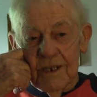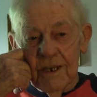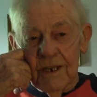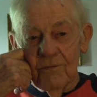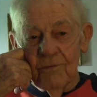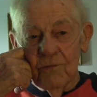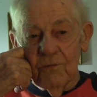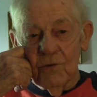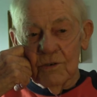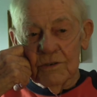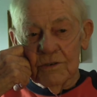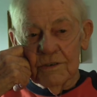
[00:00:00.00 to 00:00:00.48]
the
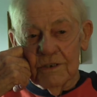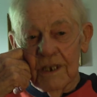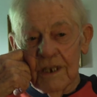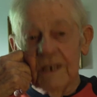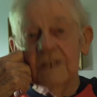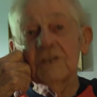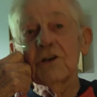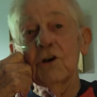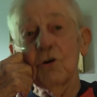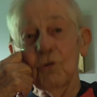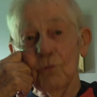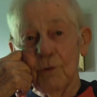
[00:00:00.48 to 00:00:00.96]
Air Force
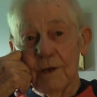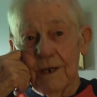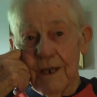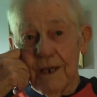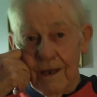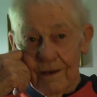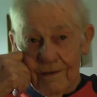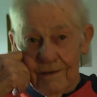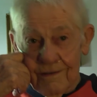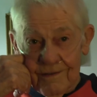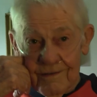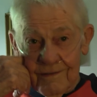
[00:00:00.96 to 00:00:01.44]
in
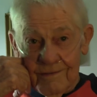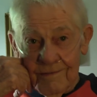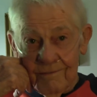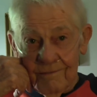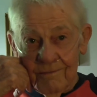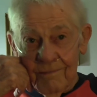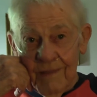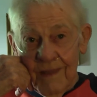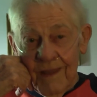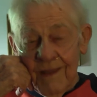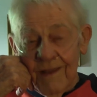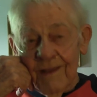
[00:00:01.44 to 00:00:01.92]
Korea,
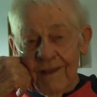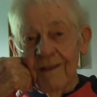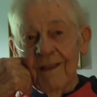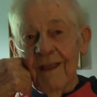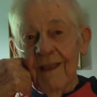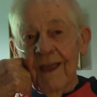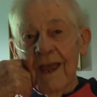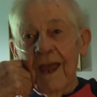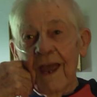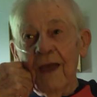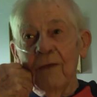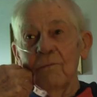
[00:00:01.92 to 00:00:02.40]

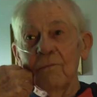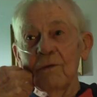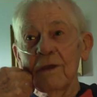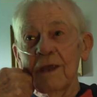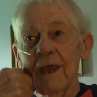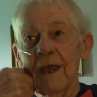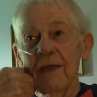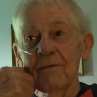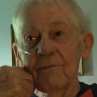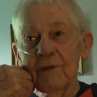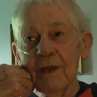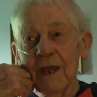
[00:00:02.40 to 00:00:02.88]
and
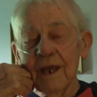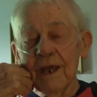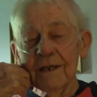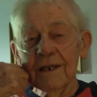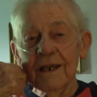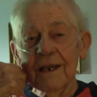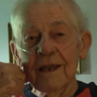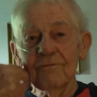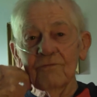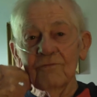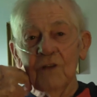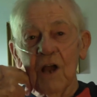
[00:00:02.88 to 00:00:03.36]
we and we had
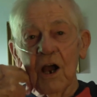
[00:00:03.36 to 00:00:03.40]
to have